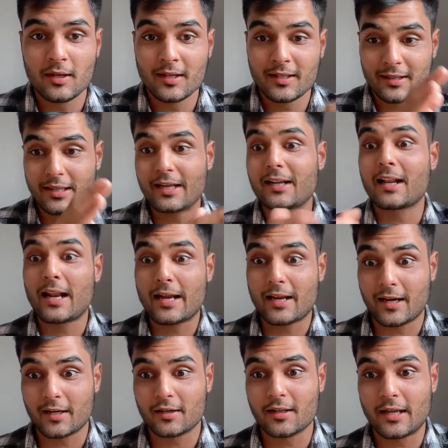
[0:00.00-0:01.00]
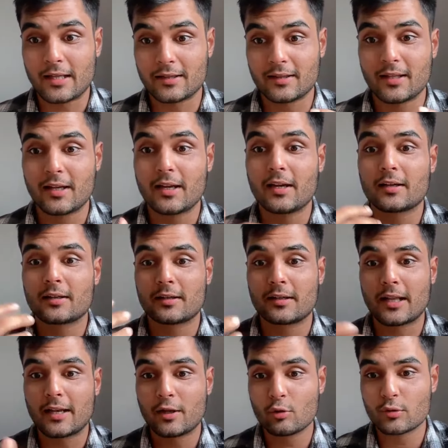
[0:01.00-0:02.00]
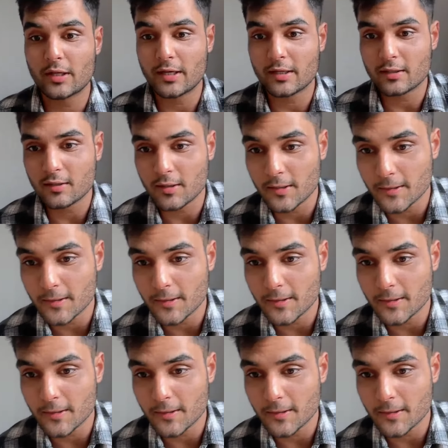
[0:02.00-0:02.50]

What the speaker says: they track it and they tell you that